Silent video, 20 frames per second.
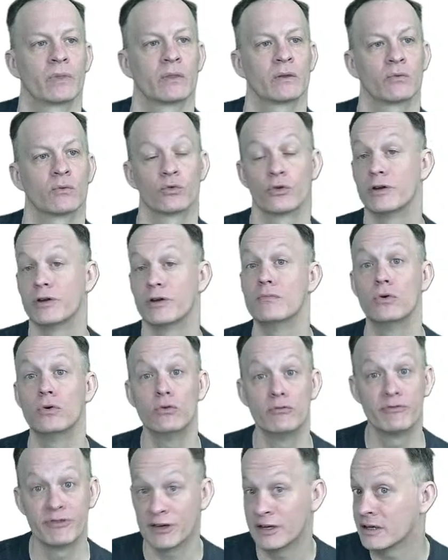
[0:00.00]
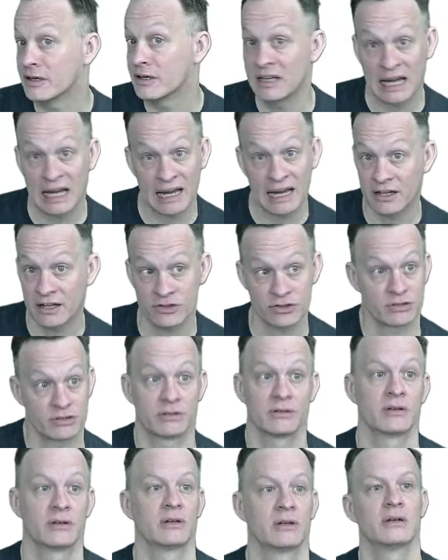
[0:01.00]
Removing cash,
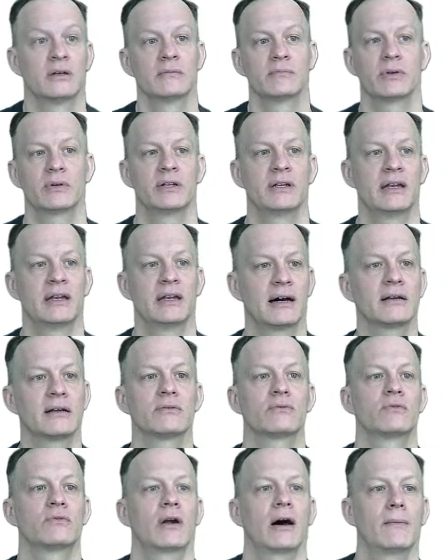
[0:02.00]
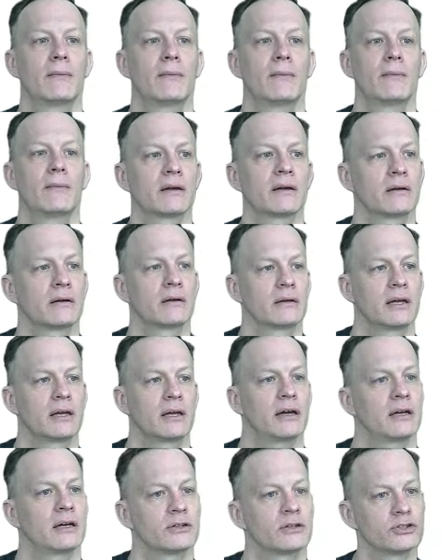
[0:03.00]
but not robbing
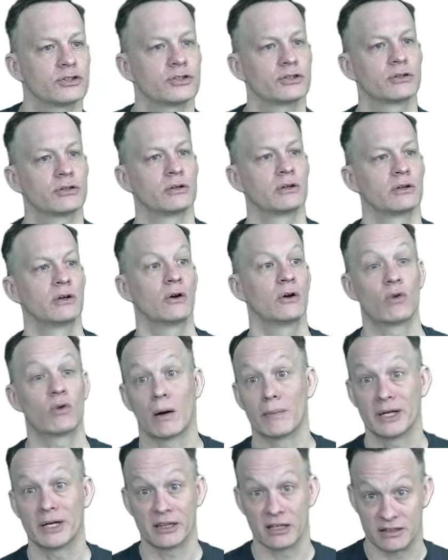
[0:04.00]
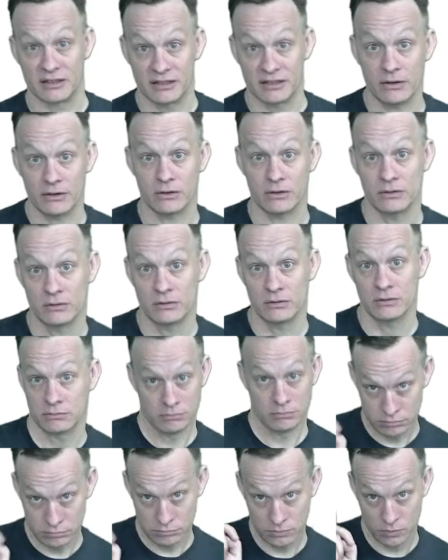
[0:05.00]
cash. Robbing the till.
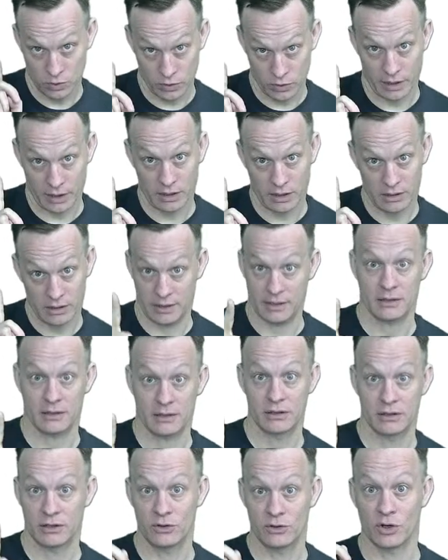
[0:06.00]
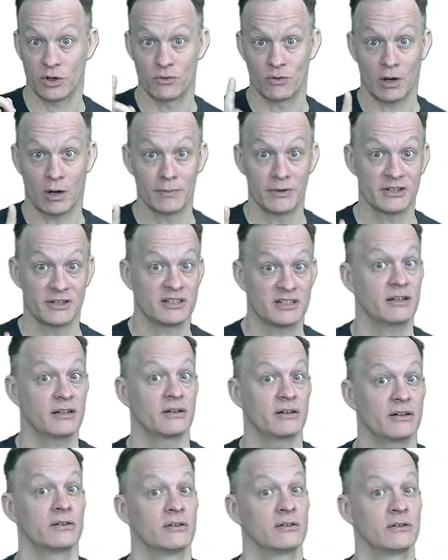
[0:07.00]
Okay, yeah, you can rob the
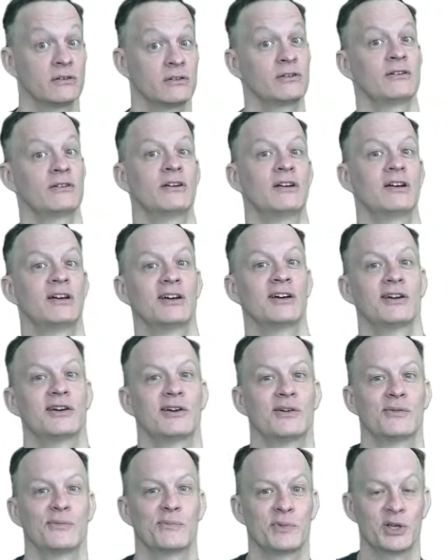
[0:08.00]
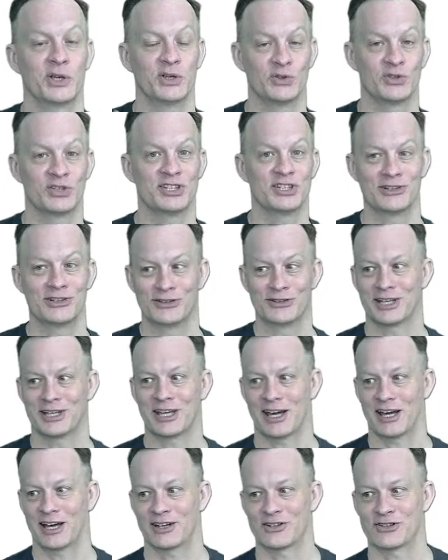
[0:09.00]
till, but you steal the
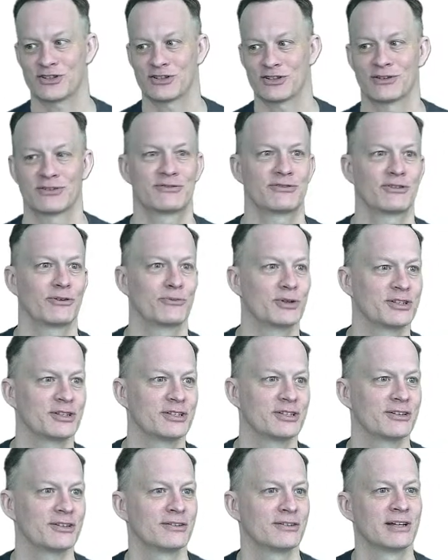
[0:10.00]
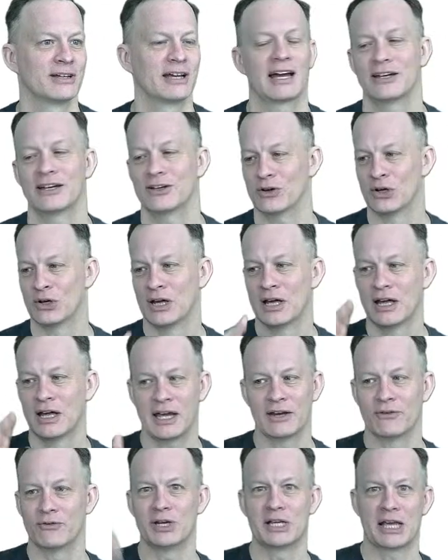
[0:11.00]
cash from the till. I know.
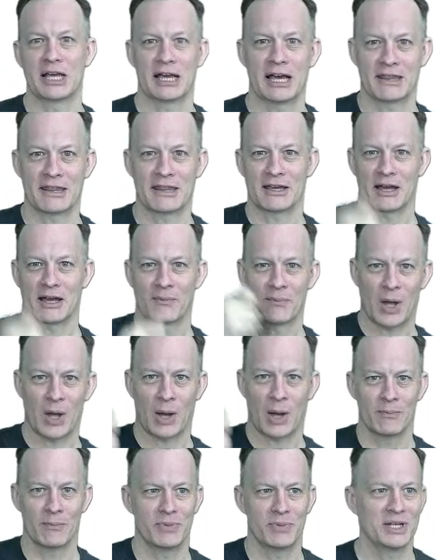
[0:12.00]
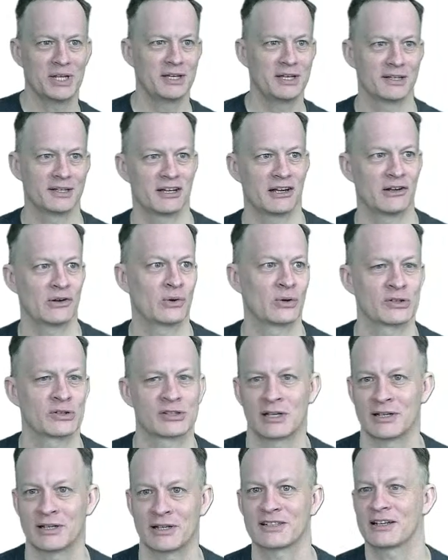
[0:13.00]
Enrique, I think I'm beating a dead horse.
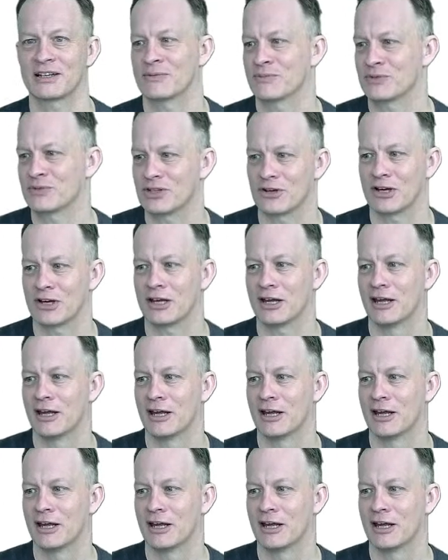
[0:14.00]
I'm sorry.